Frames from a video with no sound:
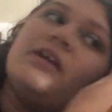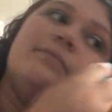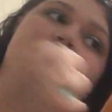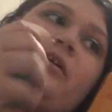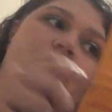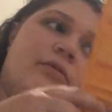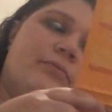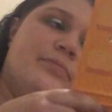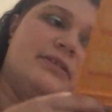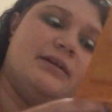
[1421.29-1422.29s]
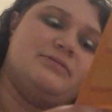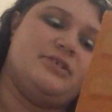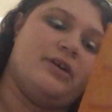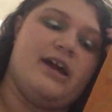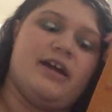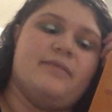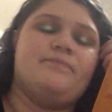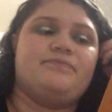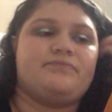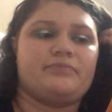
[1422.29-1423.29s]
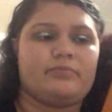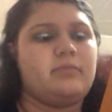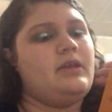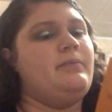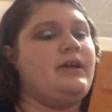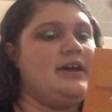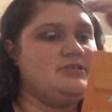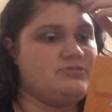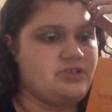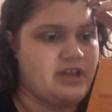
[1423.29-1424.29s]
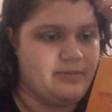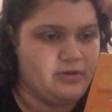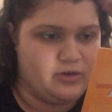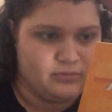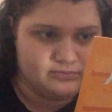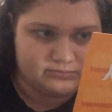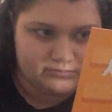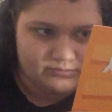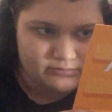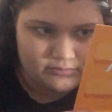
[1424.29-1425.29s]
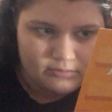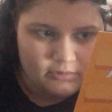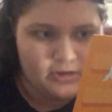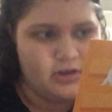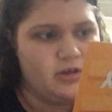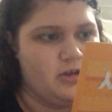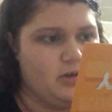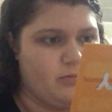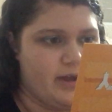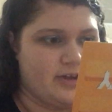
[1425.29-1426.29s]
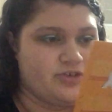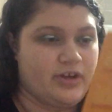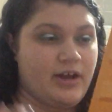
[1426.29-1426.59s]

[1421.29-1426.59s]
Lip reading: came back home, but that was okay, because when she came home, we actually